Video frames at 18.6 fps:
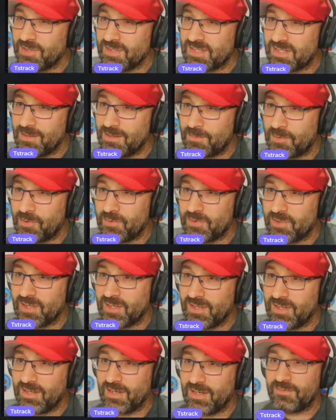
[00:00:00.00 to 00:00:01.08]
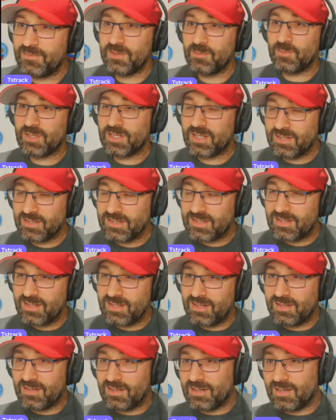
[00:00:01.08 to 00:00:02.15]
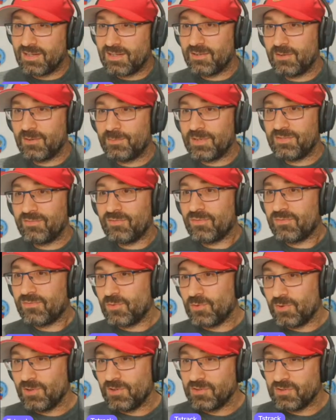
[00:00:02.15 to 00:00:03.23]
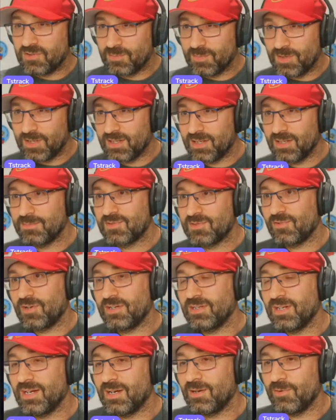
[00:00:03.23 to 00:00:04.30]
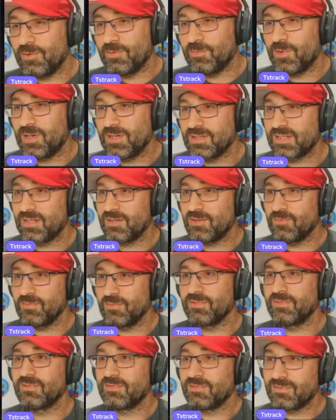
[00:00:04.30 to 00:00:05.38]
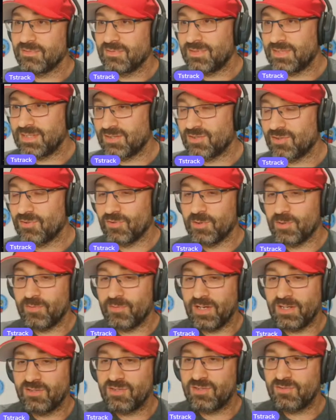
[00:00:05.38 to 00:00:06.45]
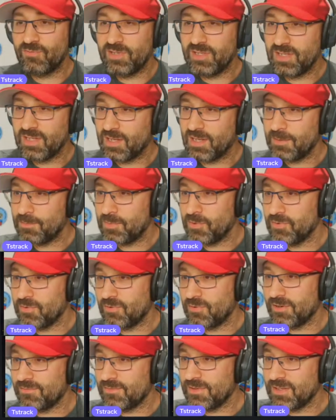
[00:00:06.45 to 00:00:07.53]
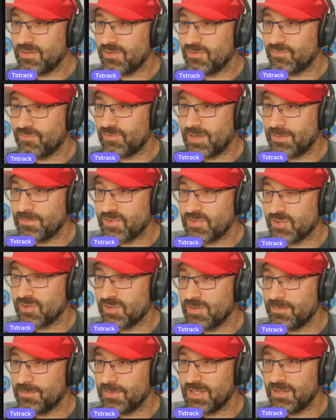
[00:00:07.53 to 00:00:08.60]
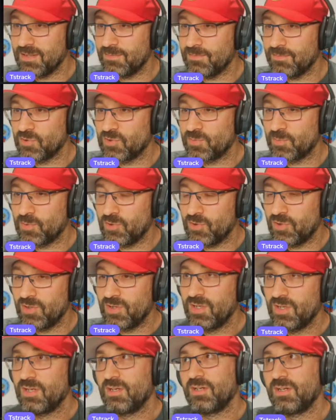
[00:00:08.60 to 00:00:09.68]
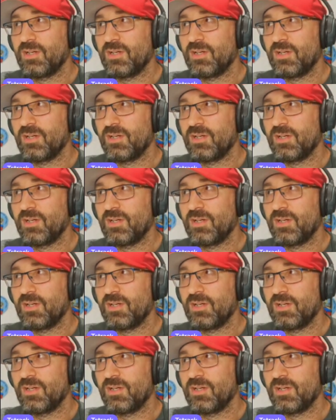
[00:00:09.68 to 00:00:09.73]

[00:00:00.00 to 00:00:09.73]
going to say Puka. I think we're kind of seeing a little bit of a fall on Jahmyr Gibbs right now. And whilst I don't disagree with it, I just really like Puka. I think the Rams are going to be much more